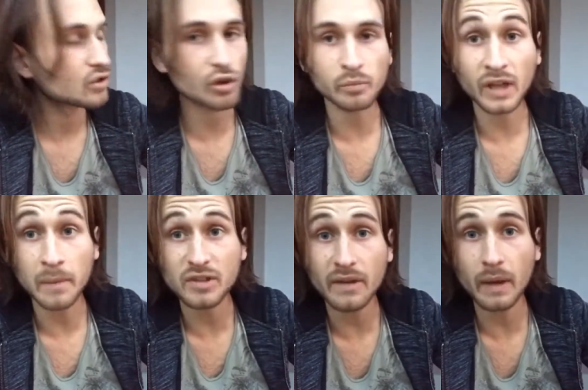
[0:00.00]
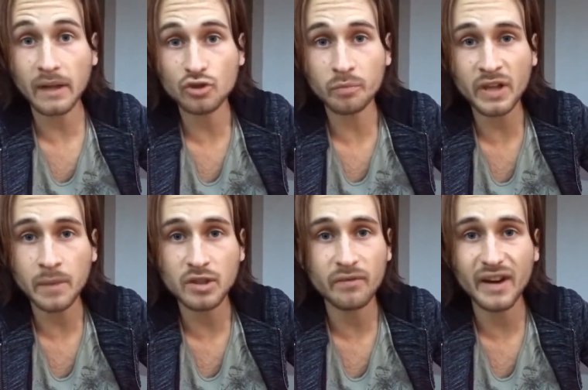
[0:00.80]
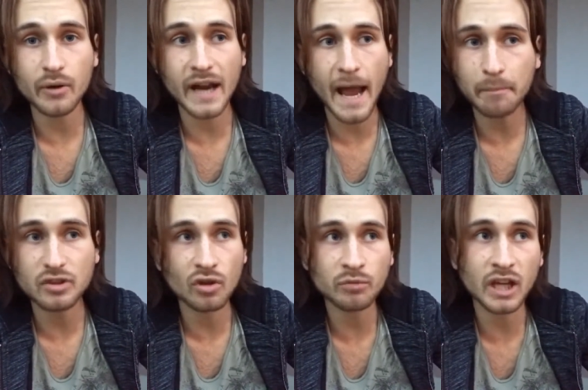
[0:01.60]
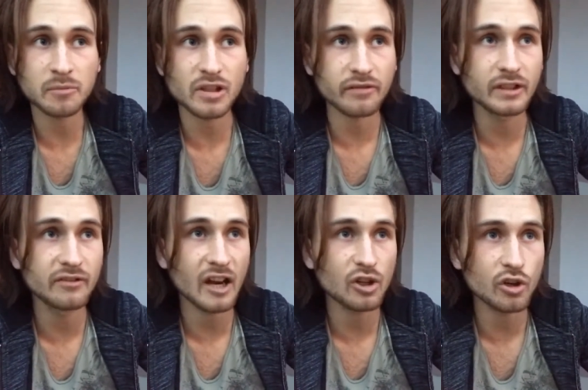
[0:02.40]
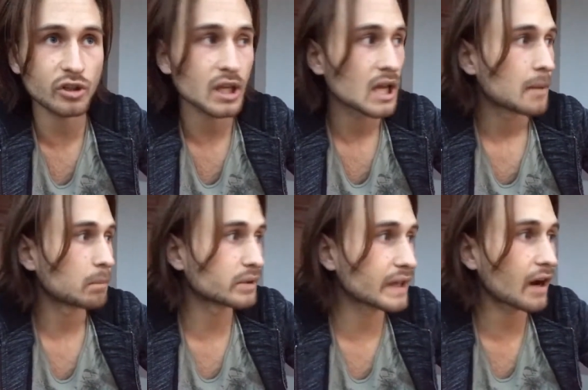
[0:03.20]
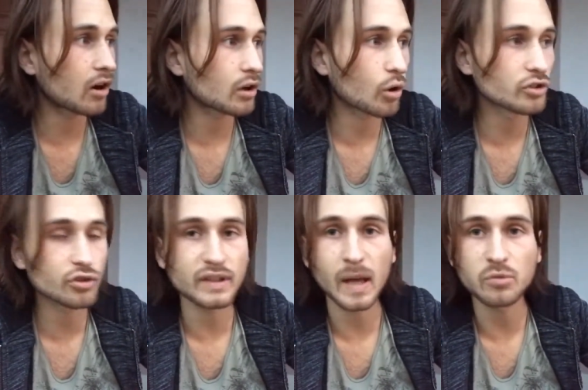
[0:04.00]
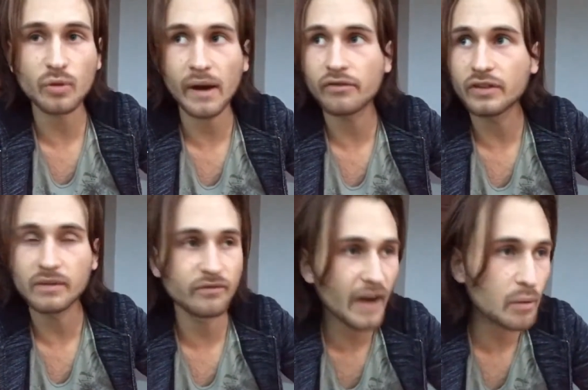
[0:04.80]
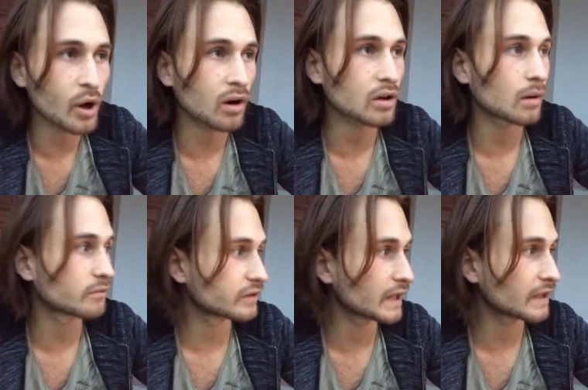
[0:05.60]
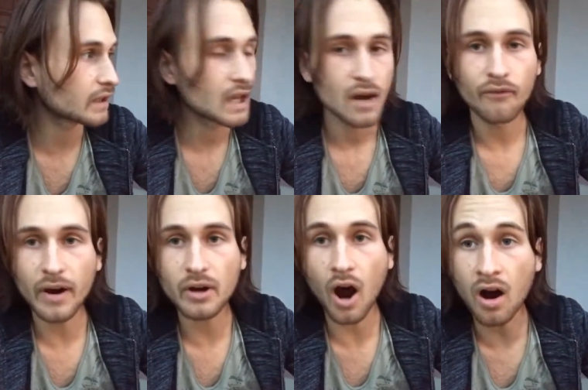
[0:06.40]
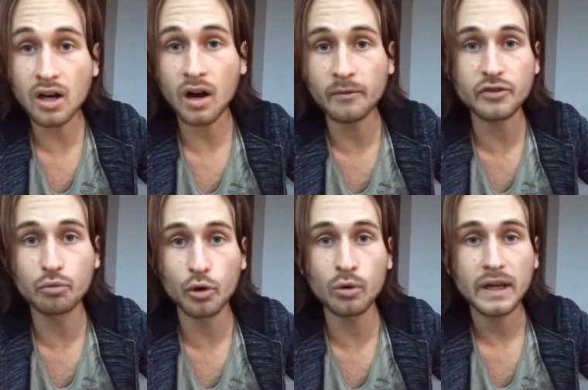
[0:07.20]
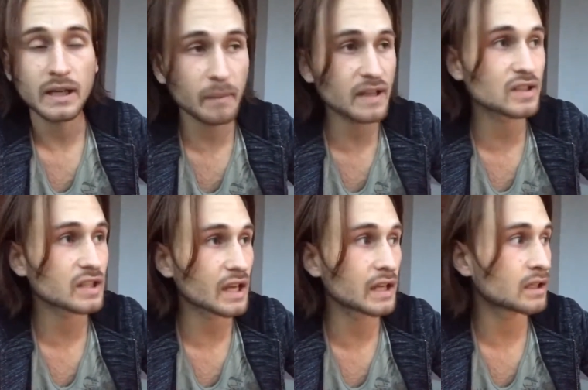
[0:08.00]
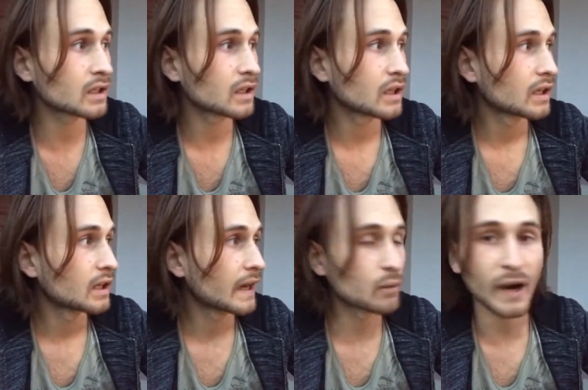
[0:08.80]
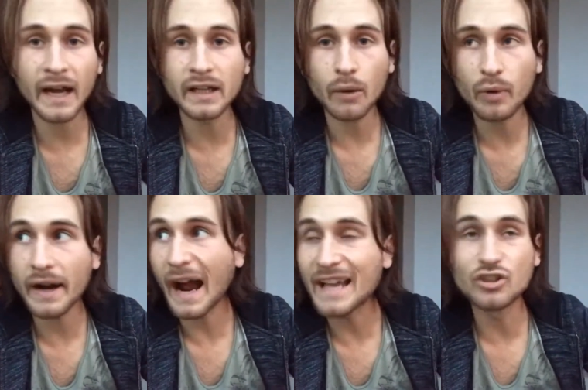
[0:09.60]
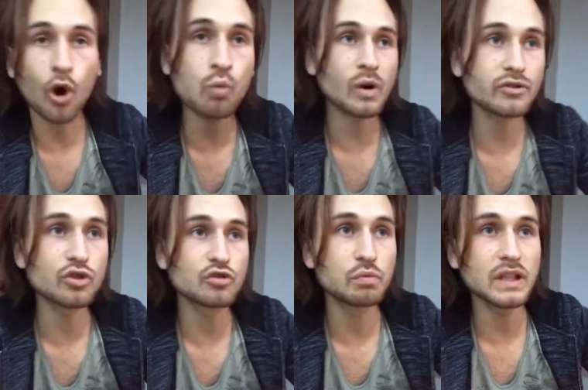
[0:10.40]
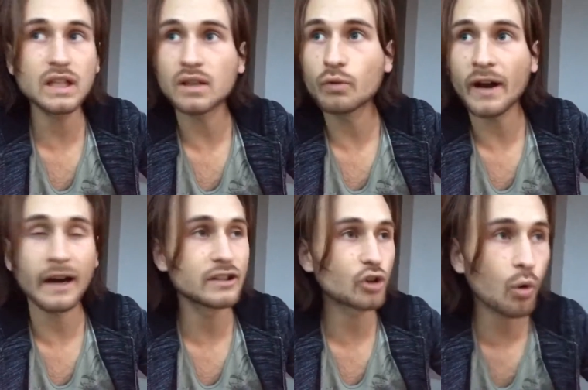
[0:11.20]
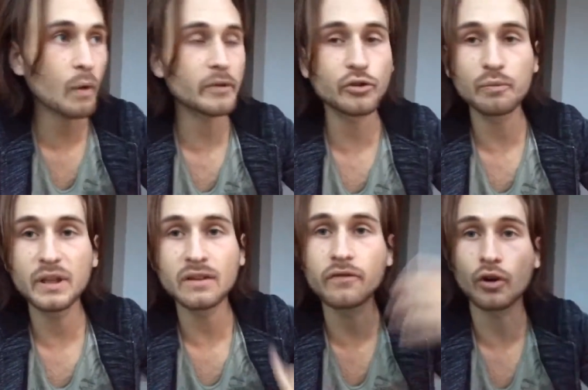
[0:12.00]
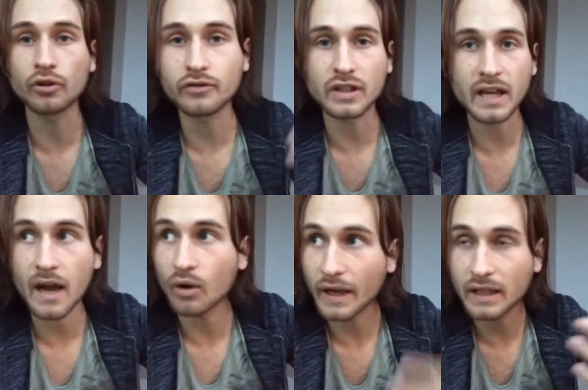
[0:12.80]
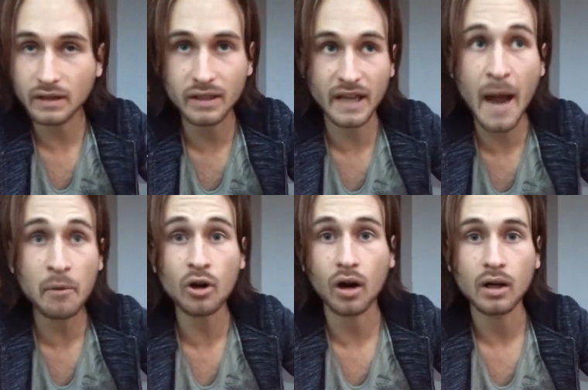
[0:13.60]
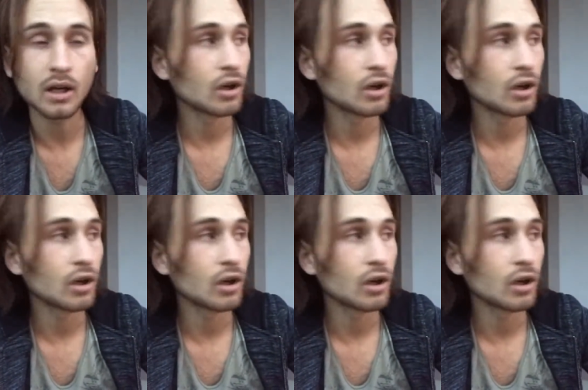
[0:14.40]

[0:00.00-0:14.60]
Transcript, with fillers: Sometimes I sometimes I'm very happy. Sometimes I feel very good but there are also times where I feel very unconfident, very uncomfortable in my skin, and where I where I don't want to speak and where I don't want to be in front of the ca the camera.